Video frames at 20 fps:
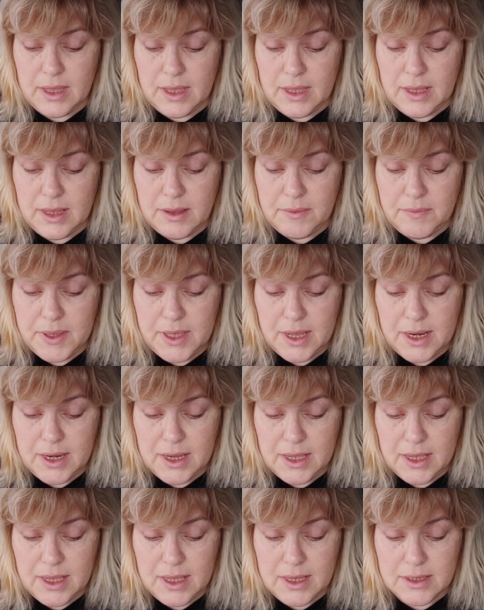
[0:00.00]
In the
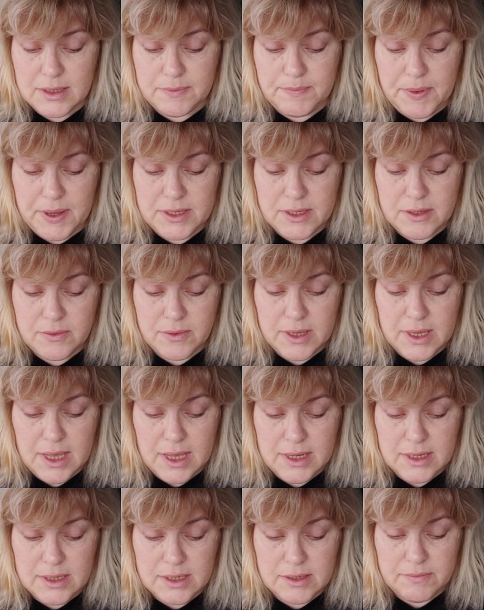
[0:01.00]
beginning, it is best to
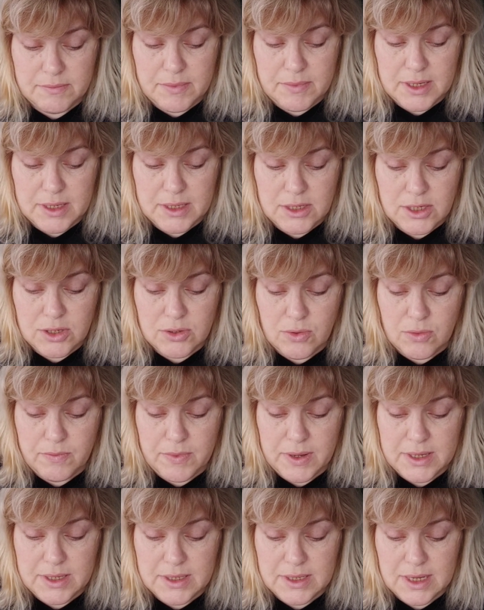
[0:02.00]
engage in many short
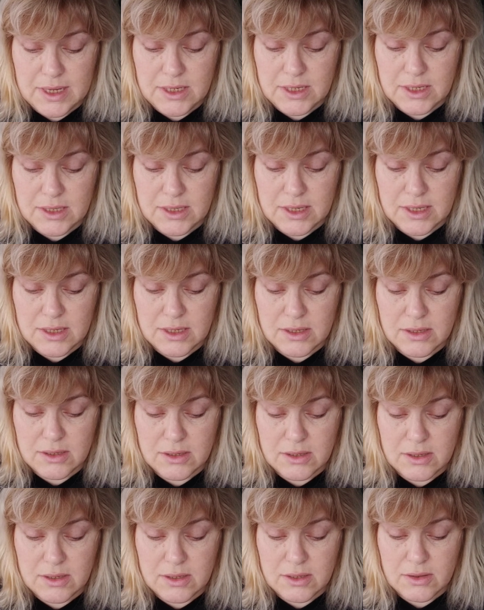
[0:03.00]
meditation
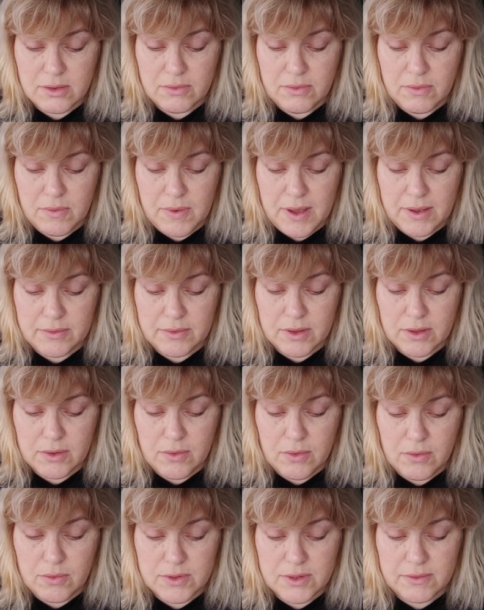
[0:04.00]
sessions throughout the
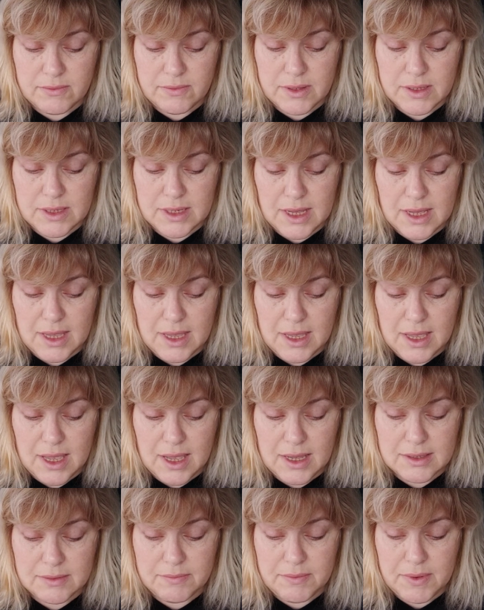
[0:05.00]
course of the day.
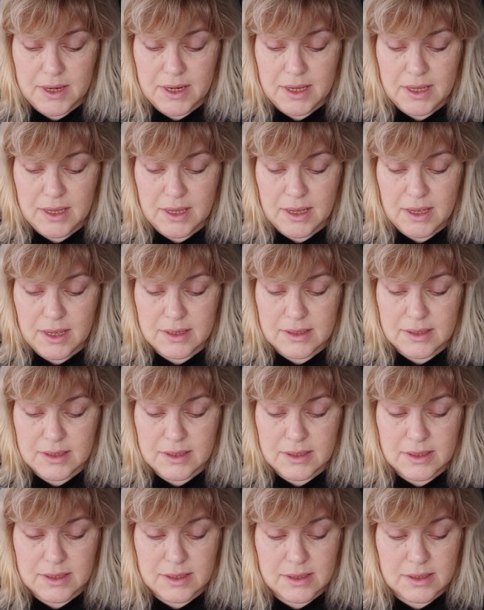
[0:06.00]
As many as
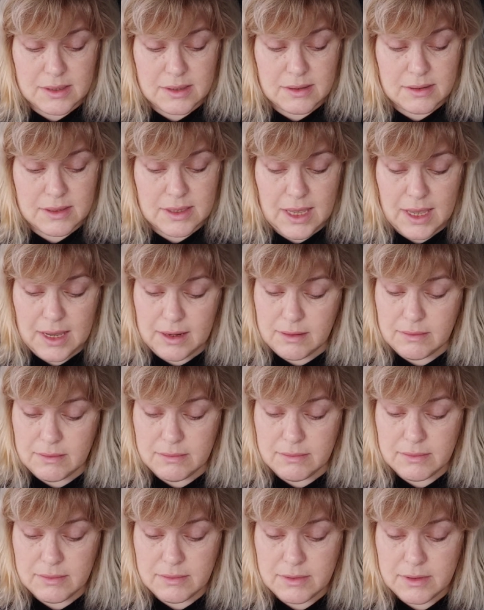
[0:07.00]
10
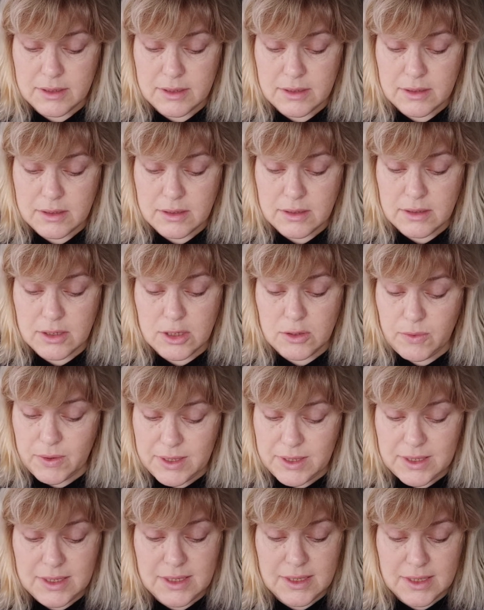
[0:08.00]
to
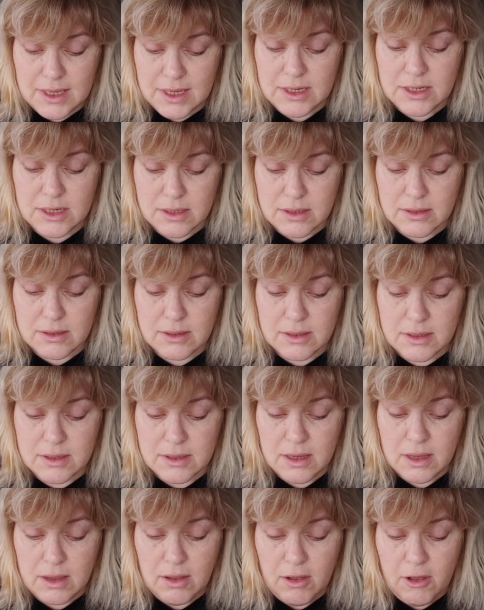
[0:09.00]
20 sessions
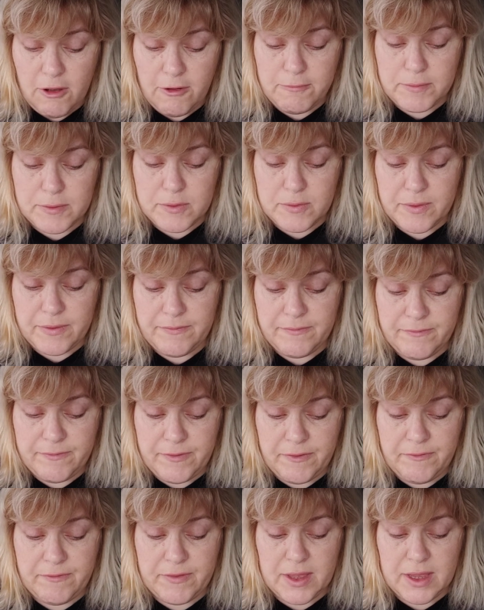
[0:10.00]
of between
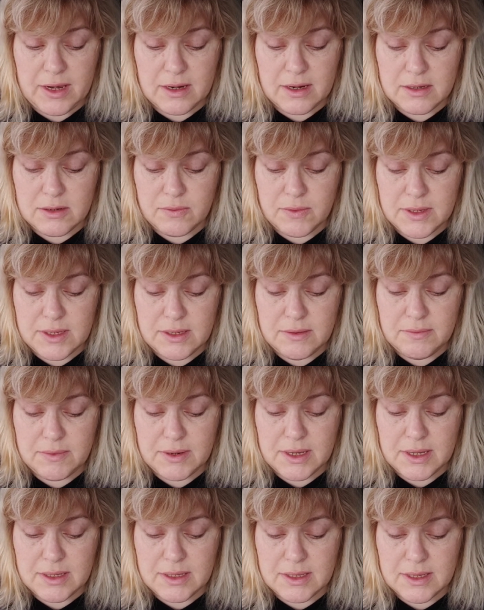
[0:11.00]
15 and 20
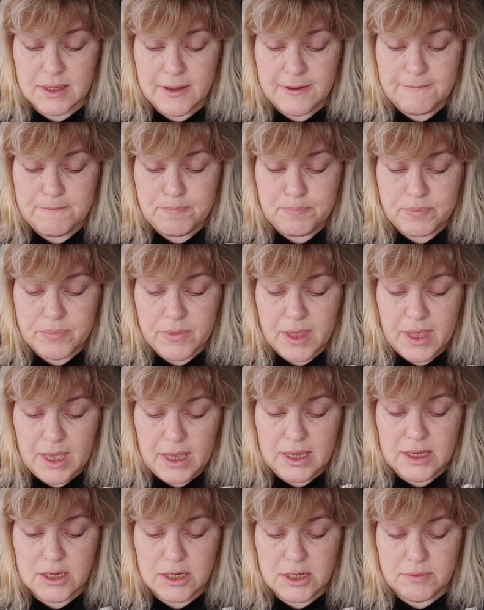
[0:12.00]
minutes
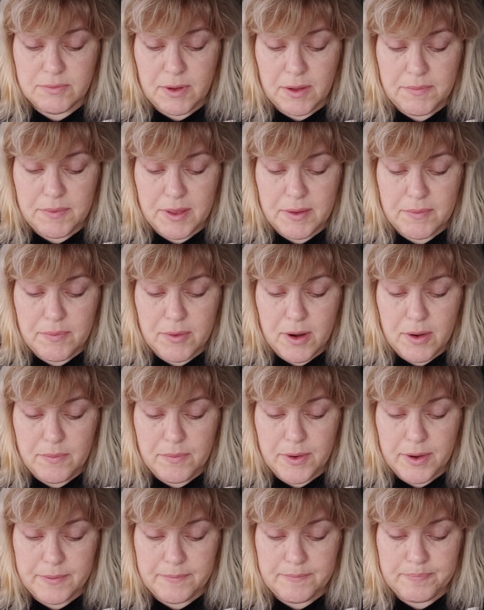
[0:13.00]
each might be
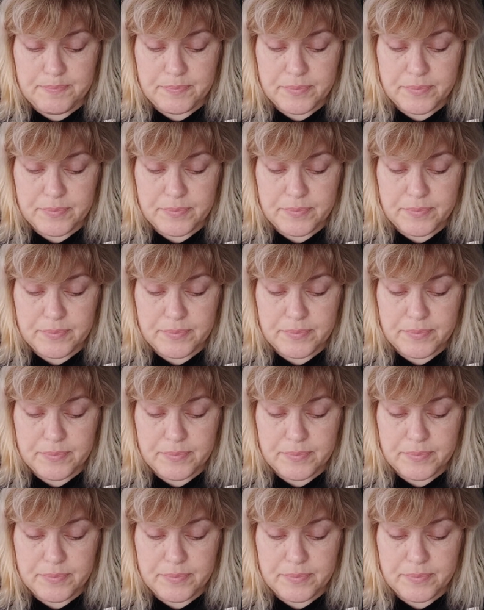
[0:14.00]
appropriate.